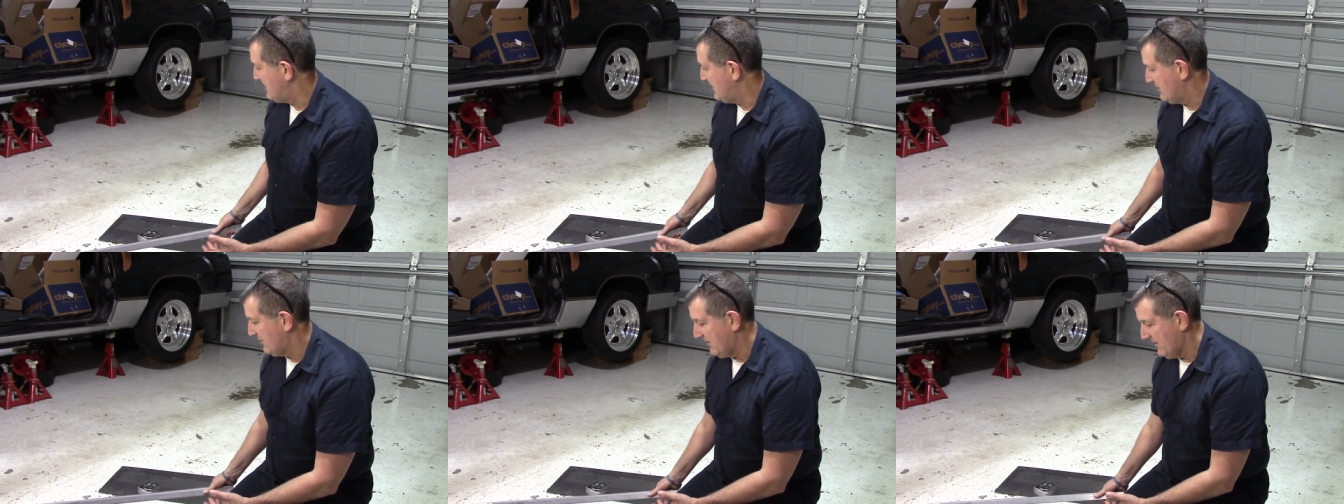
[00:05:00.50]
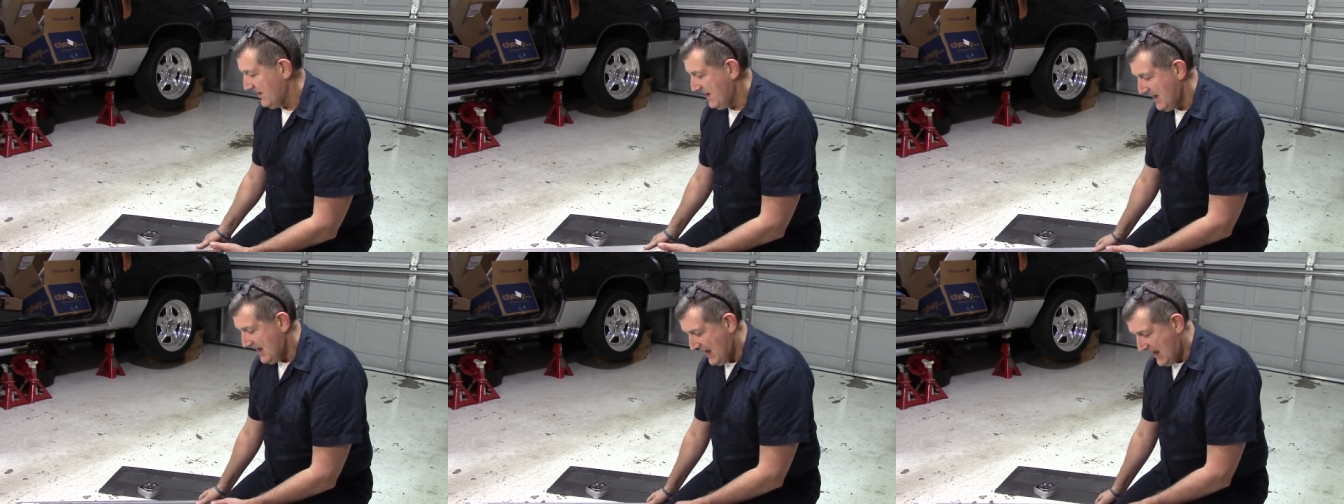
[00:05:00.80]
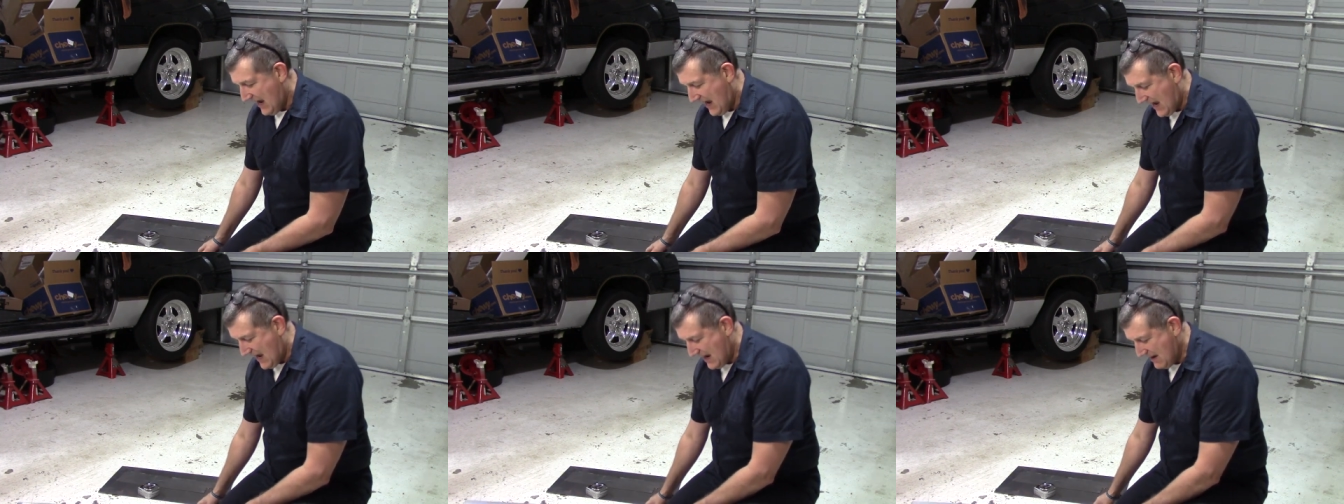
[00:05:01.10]
metal.
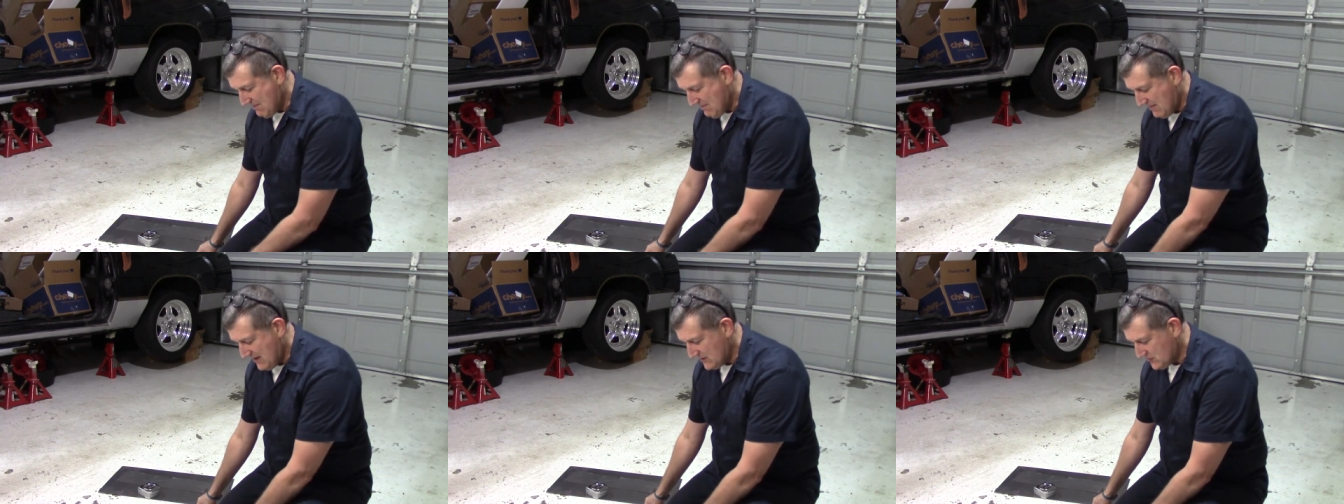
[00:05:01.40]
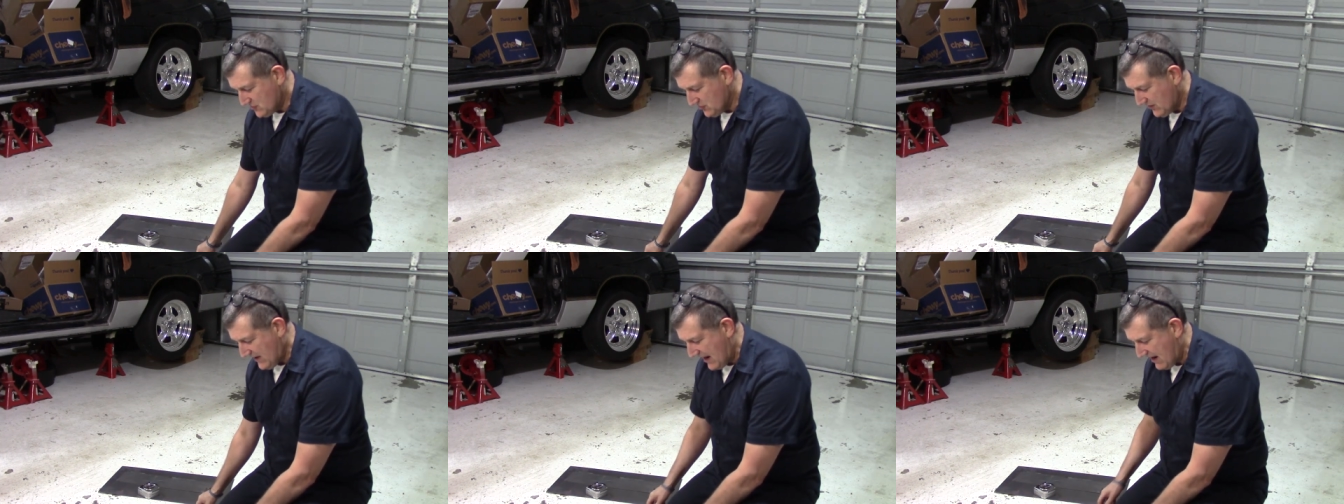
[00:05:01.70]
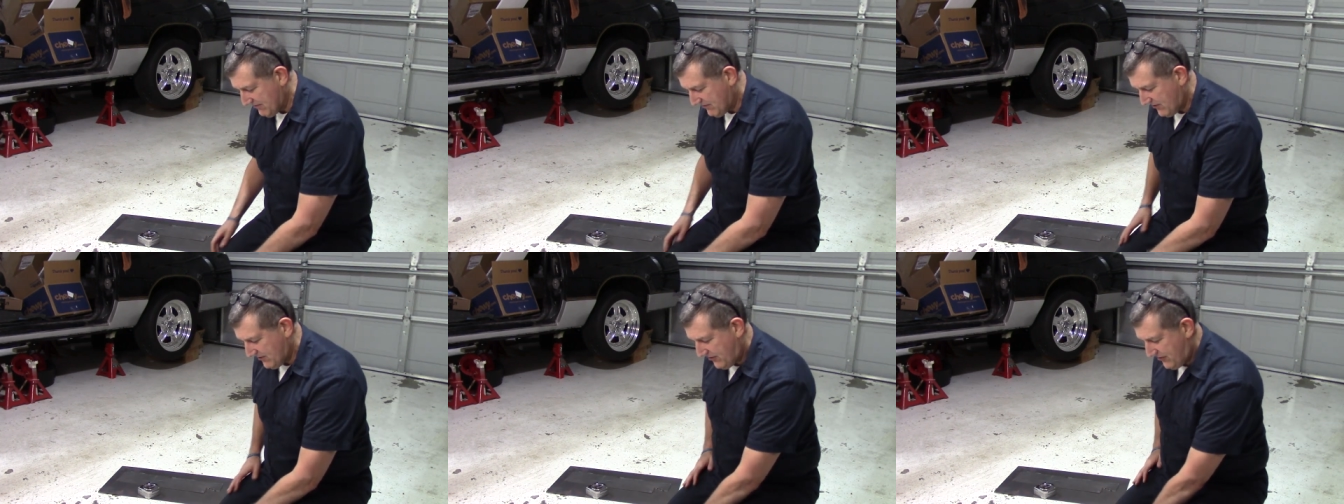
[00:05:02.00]
I measured
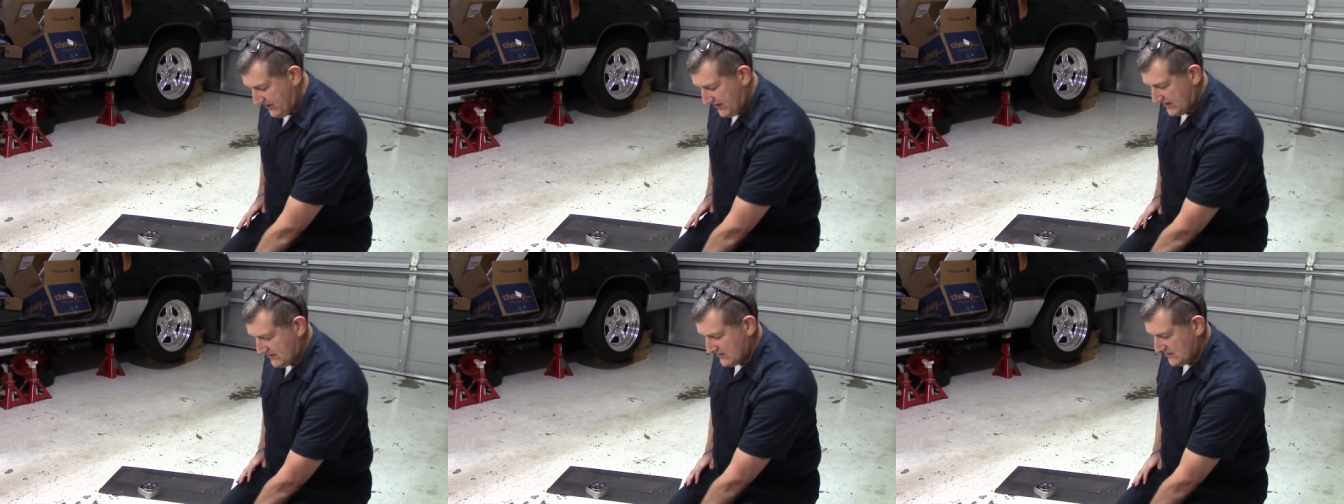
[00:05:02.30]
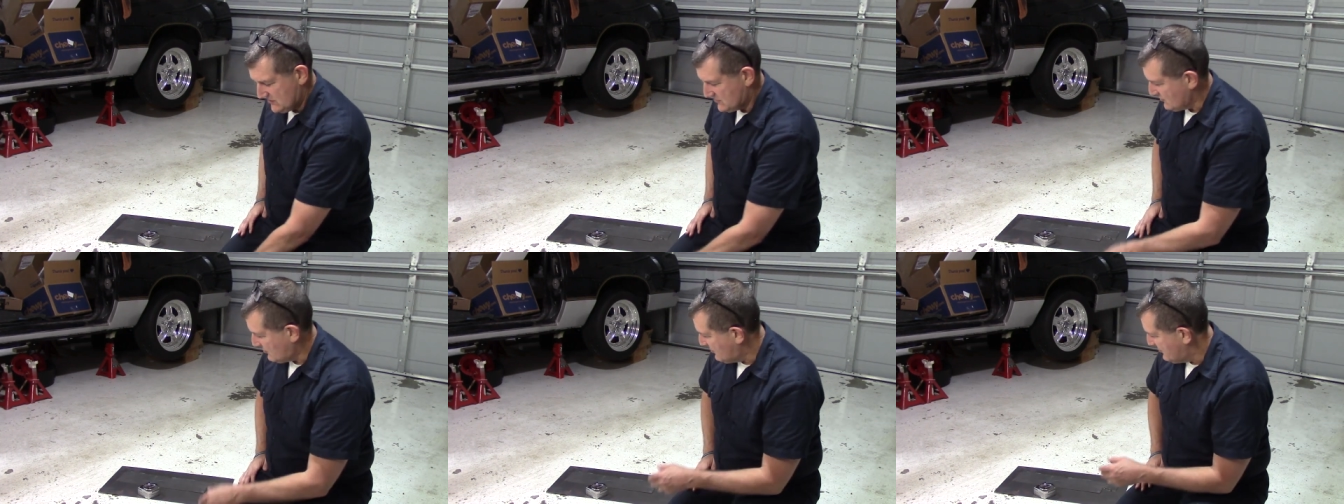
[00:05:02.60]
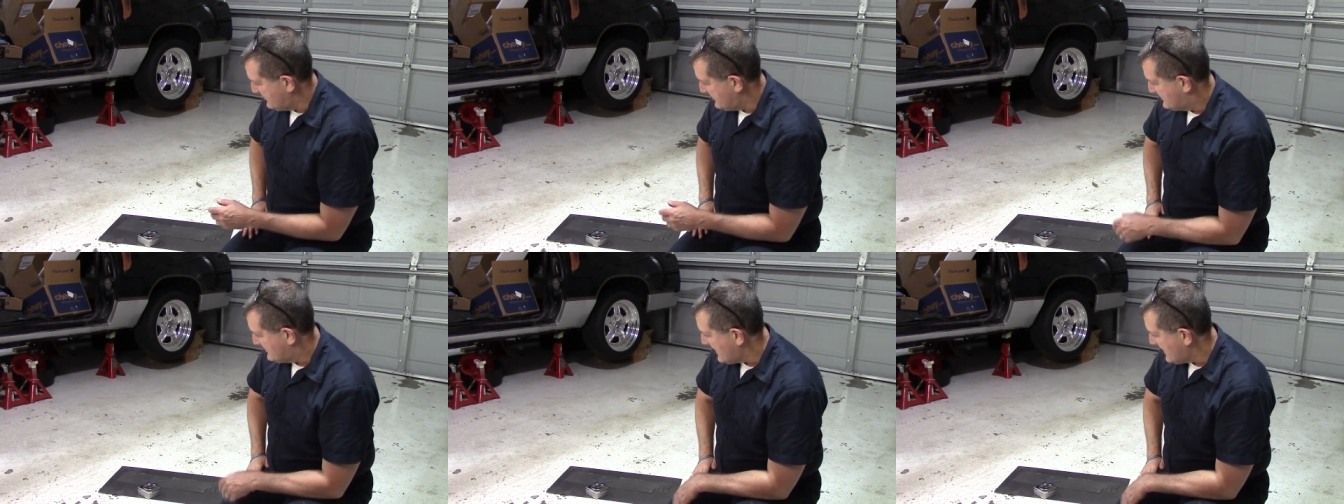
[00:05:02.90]
out the thickness on the